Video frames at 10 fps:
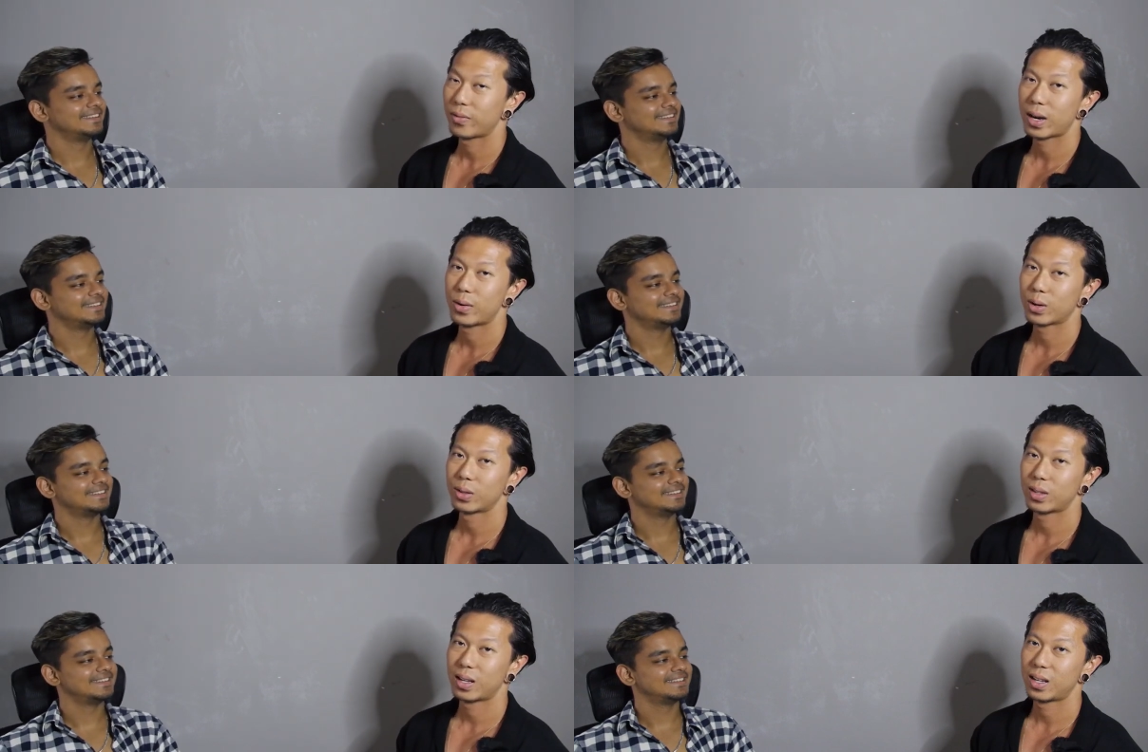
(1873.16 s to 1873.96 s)
Speaker 1: viral
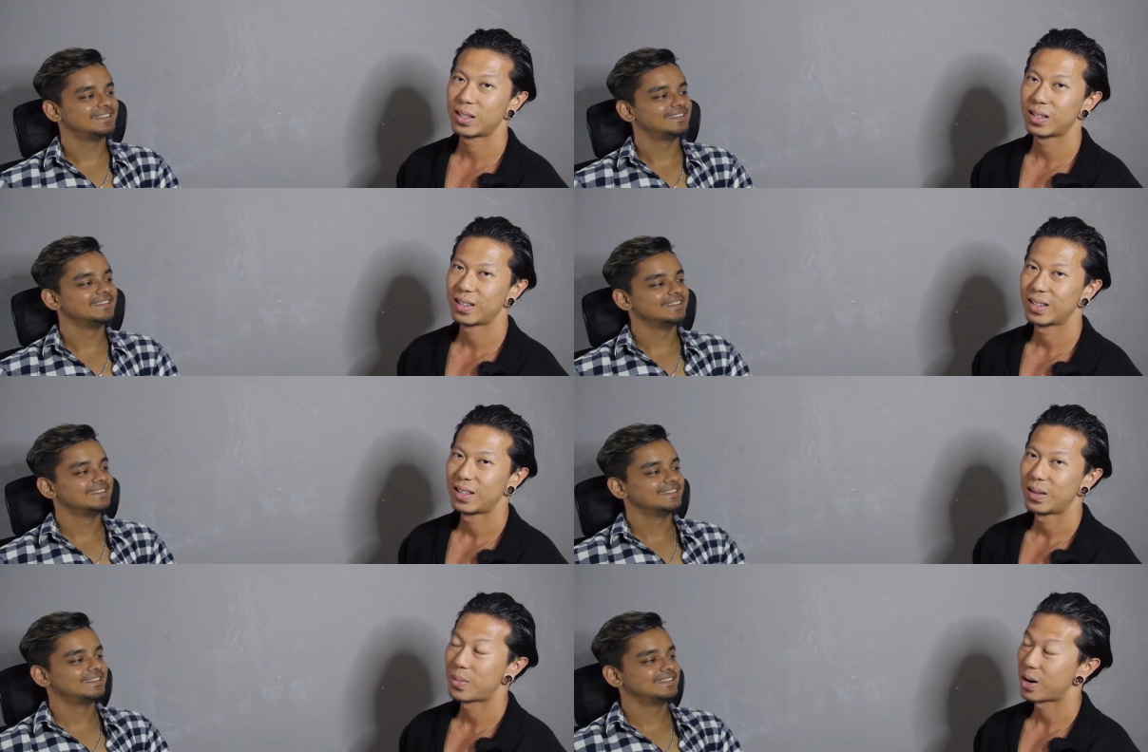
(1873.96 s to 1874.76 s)
content,
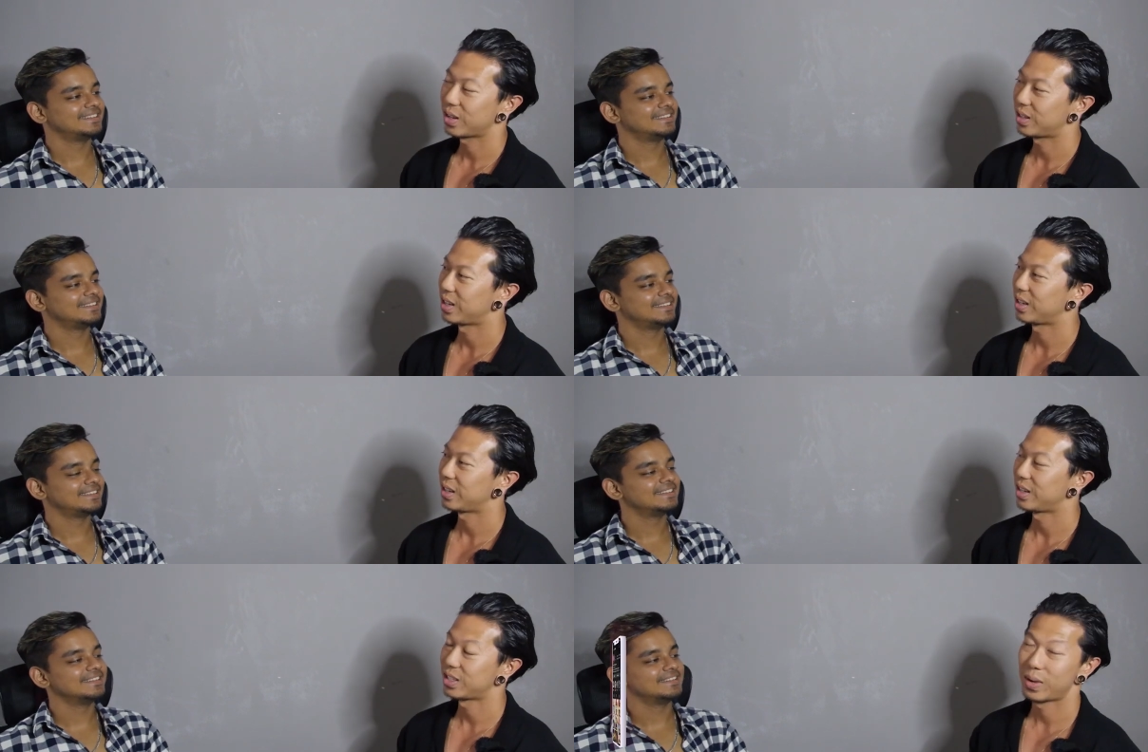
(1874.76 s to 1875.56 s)
marketing.
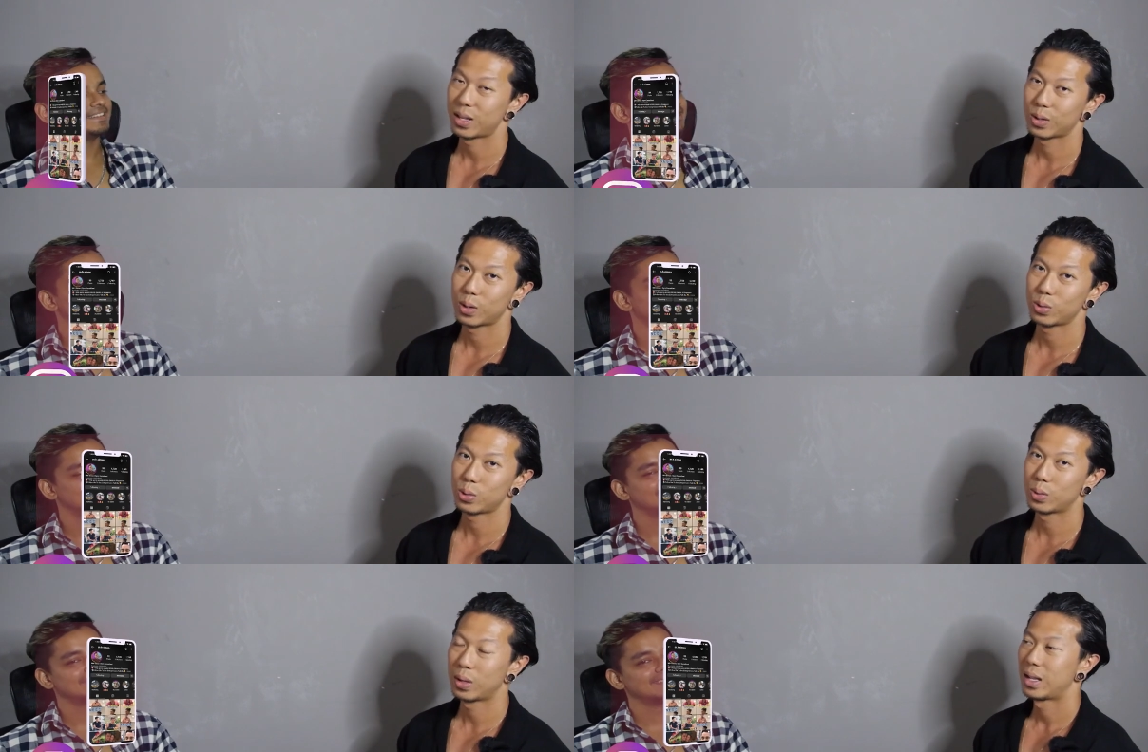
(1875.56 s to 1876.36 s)
He's the man to go
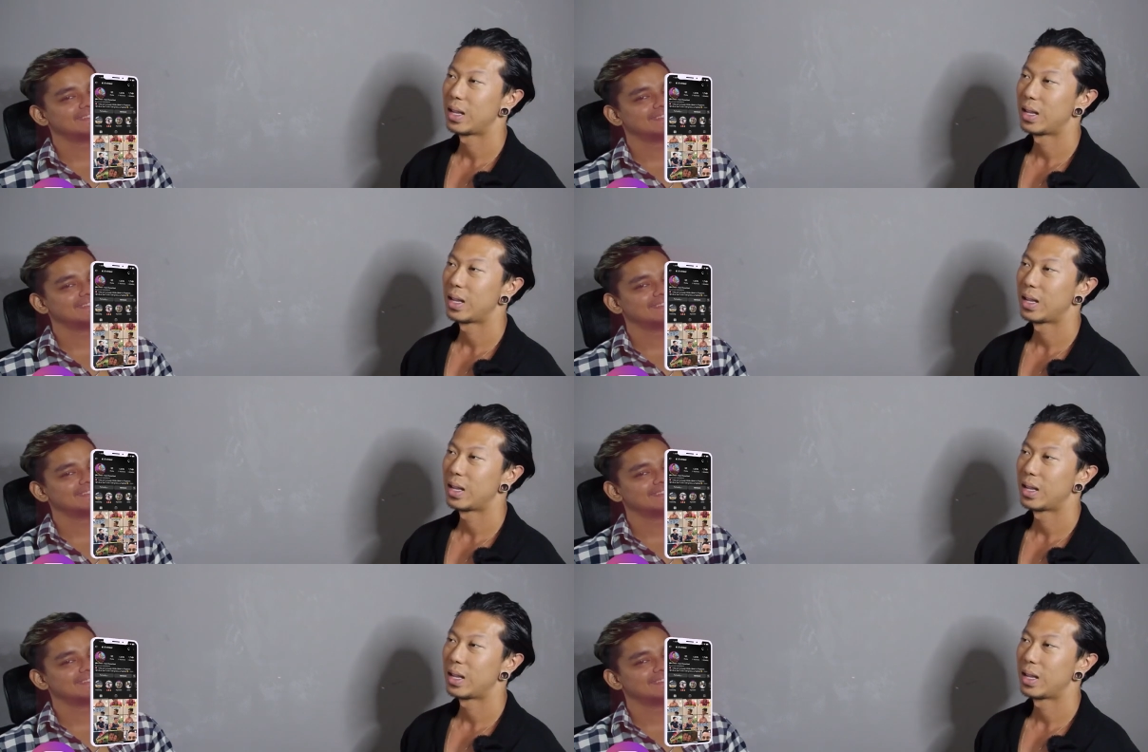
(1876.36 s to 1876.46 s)
to.